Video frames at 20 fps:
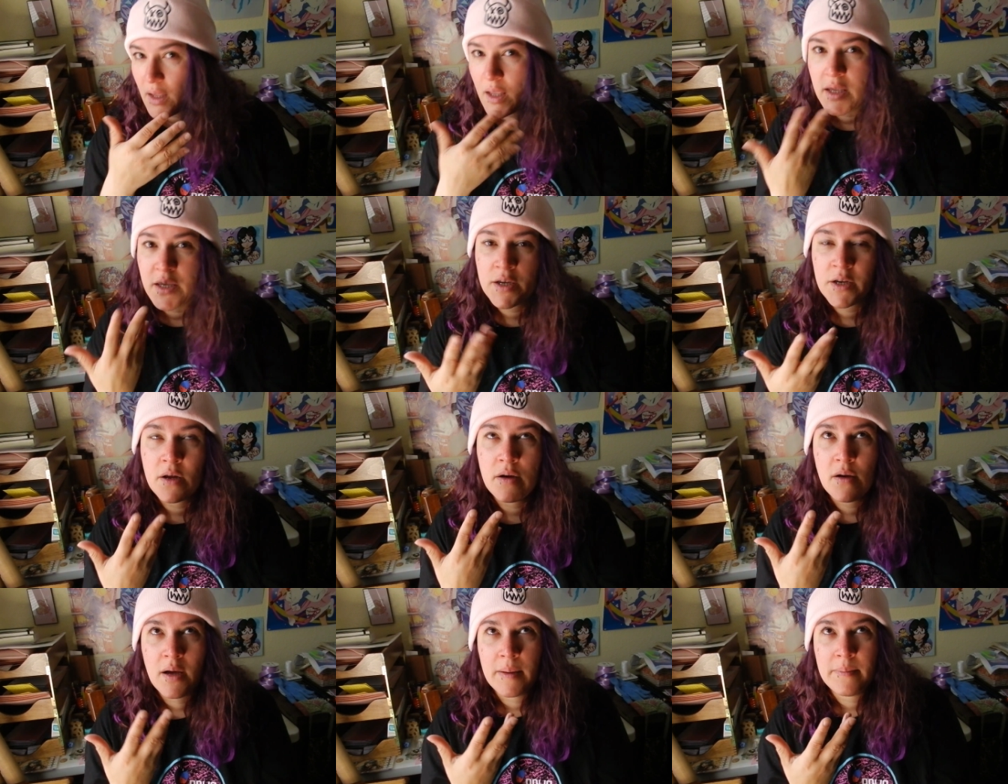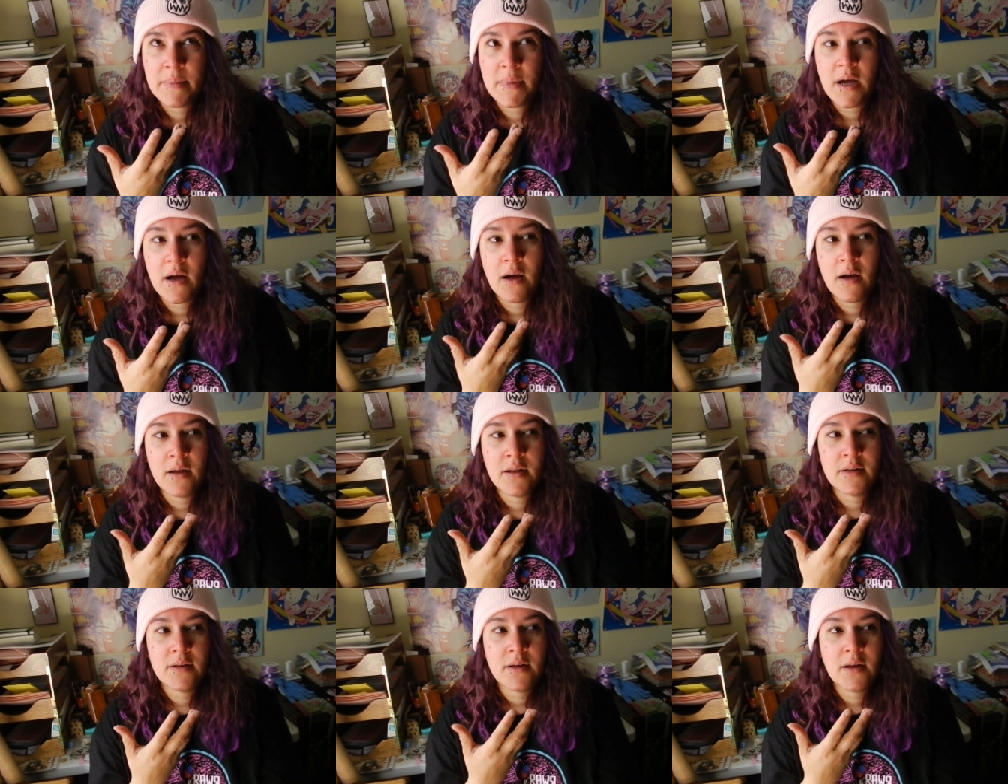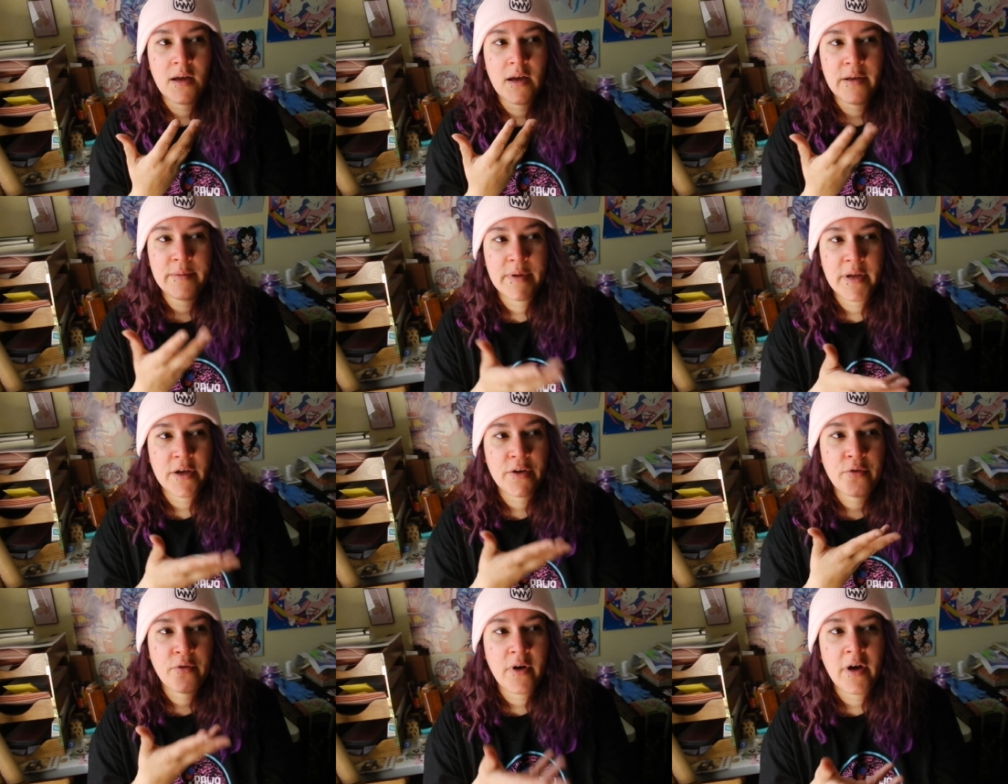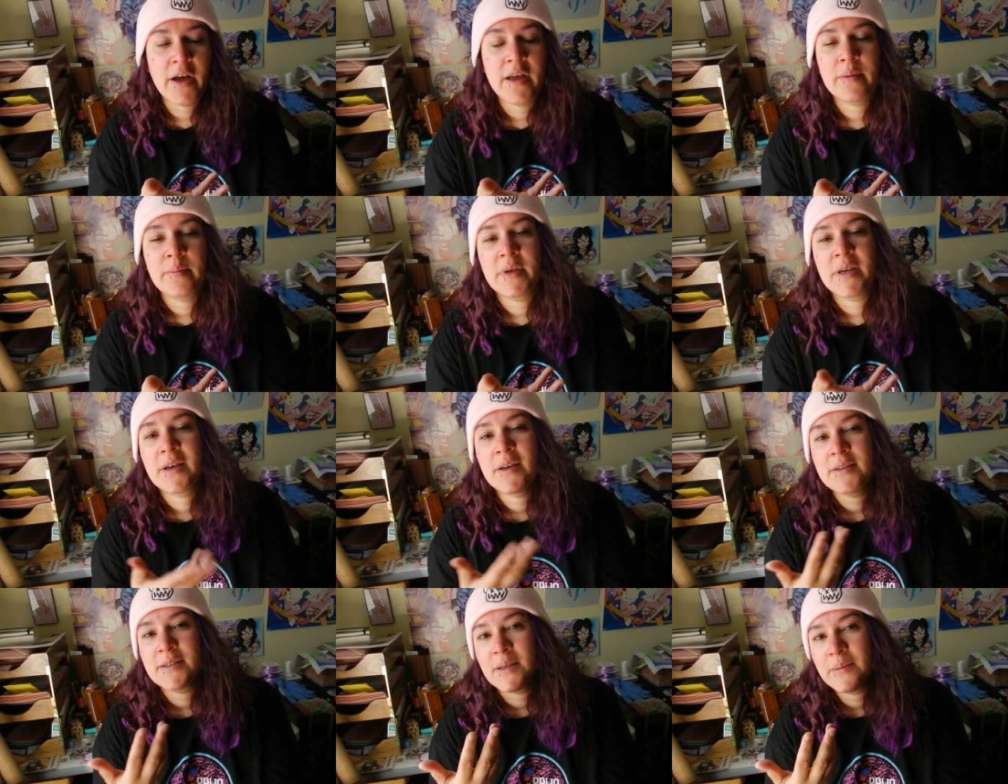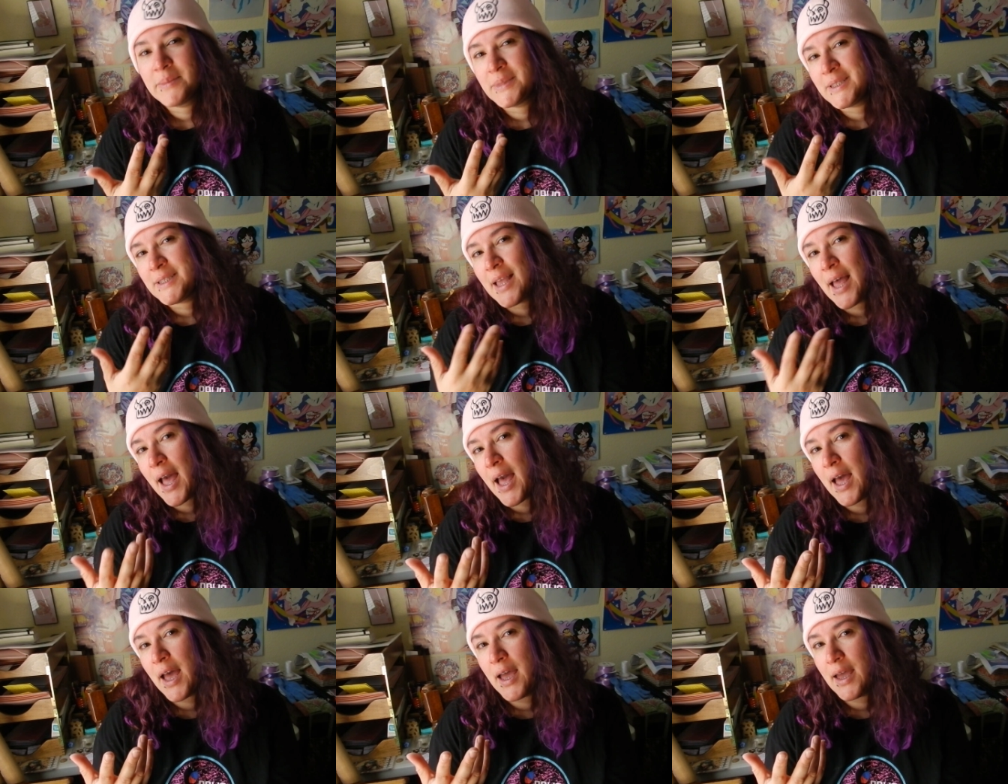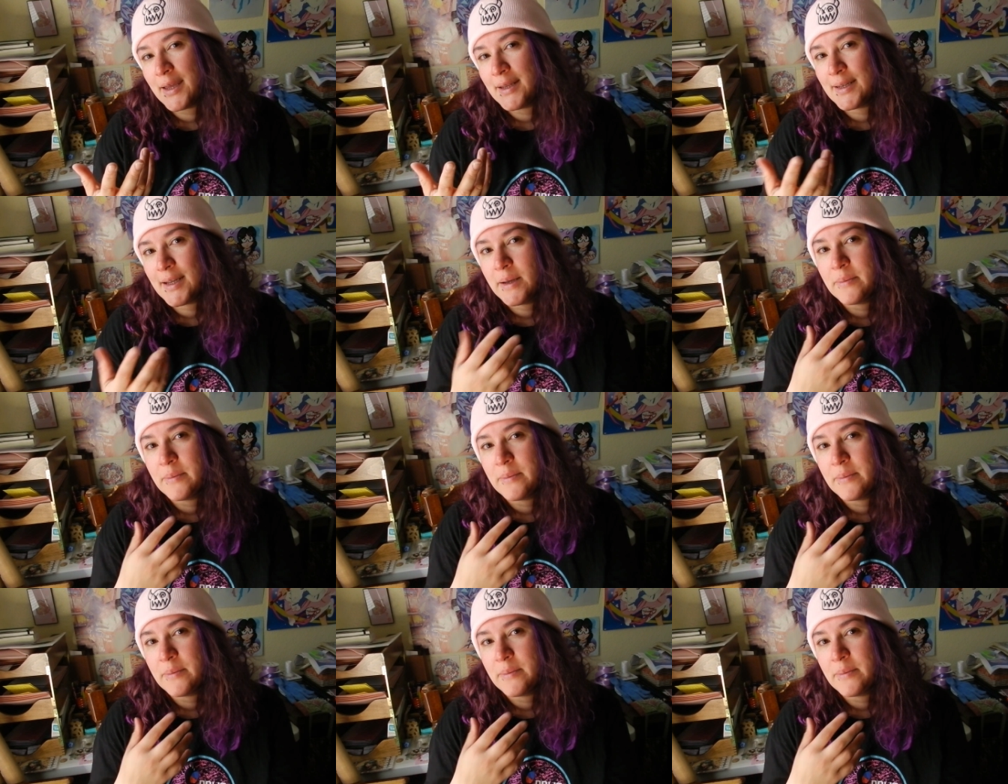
And you know, I'm not I'm not crying because I'm sad.